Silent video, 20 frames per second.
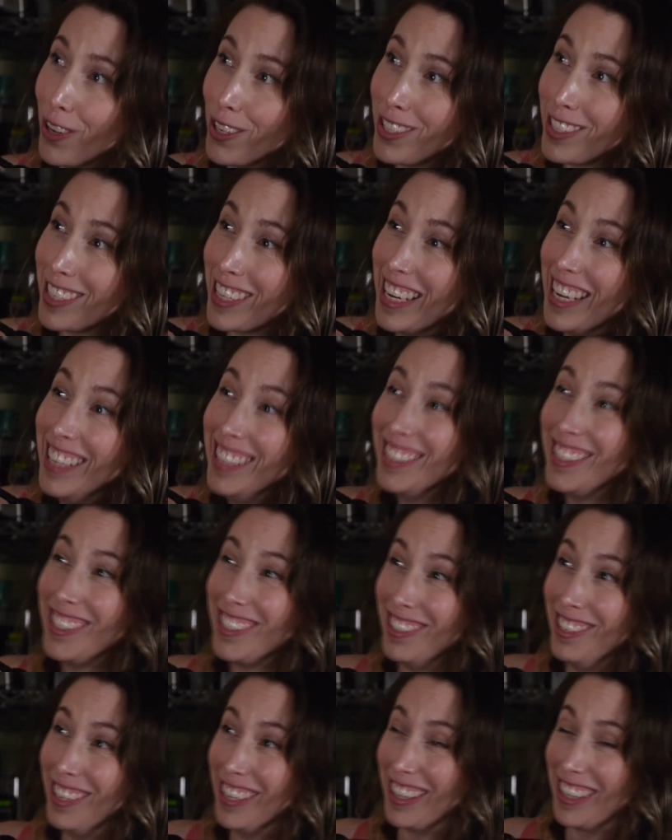skin
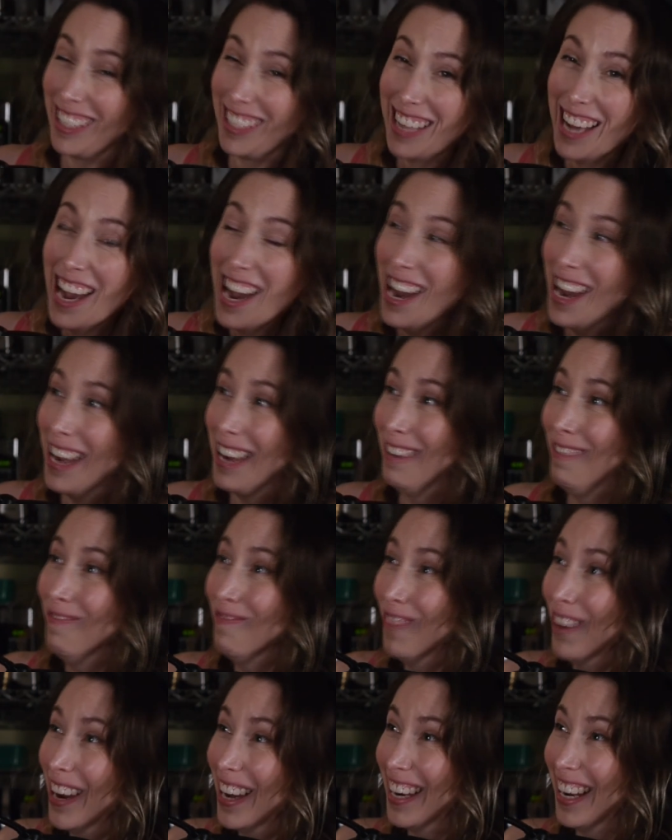suit at the
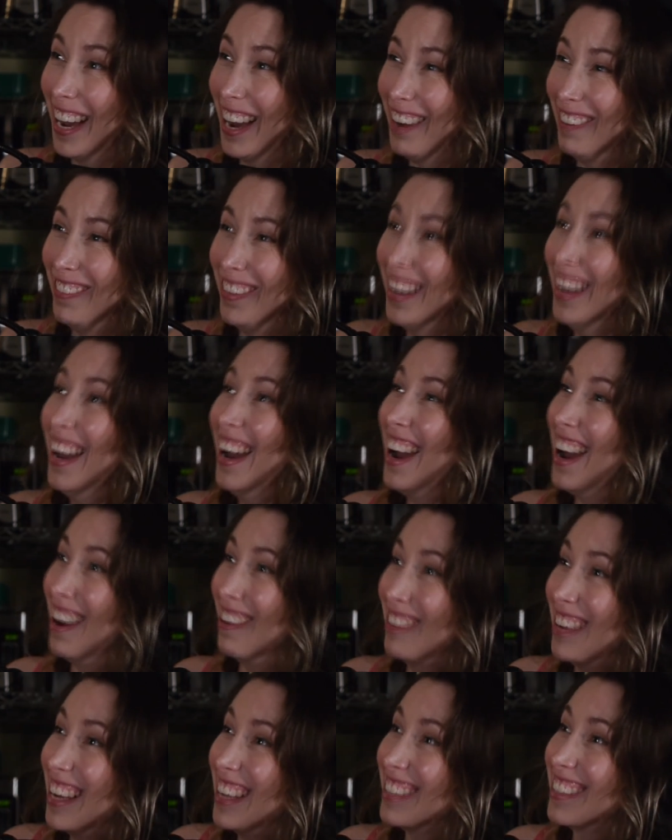time, but
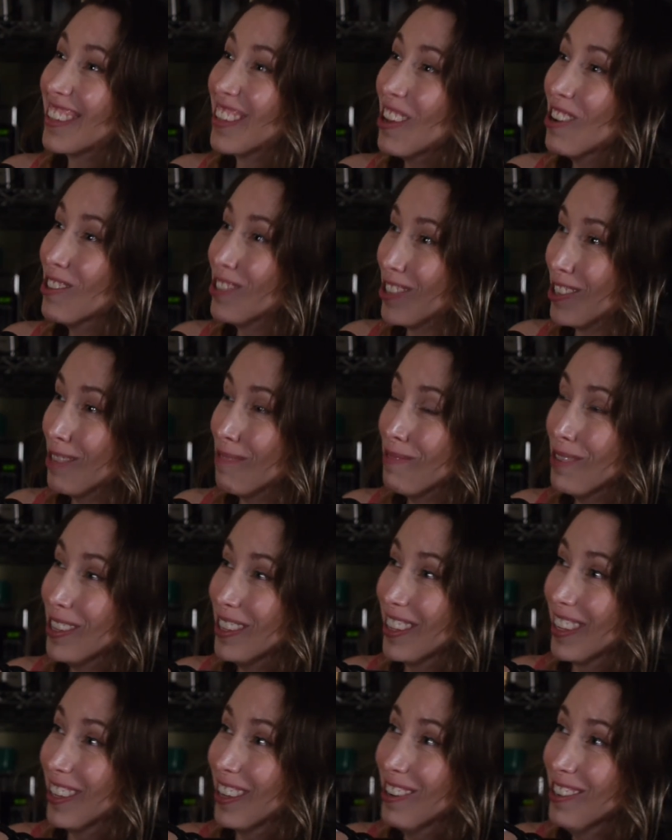I'm getting closer to
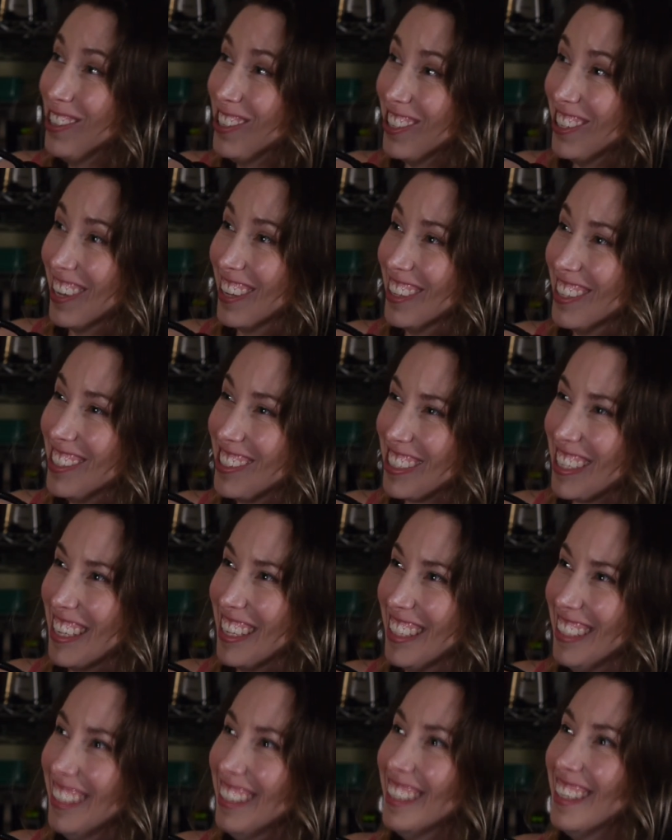putting the lotion on the
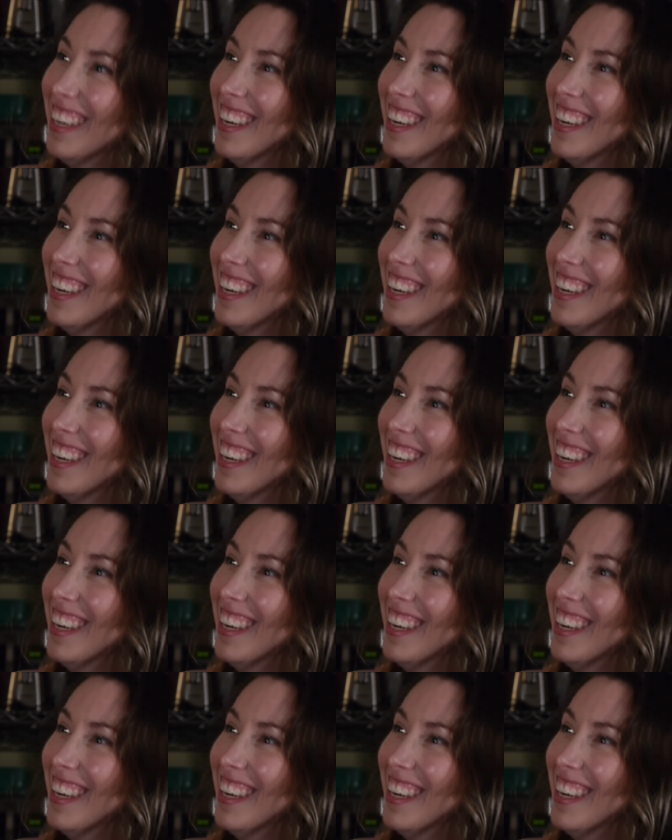skin.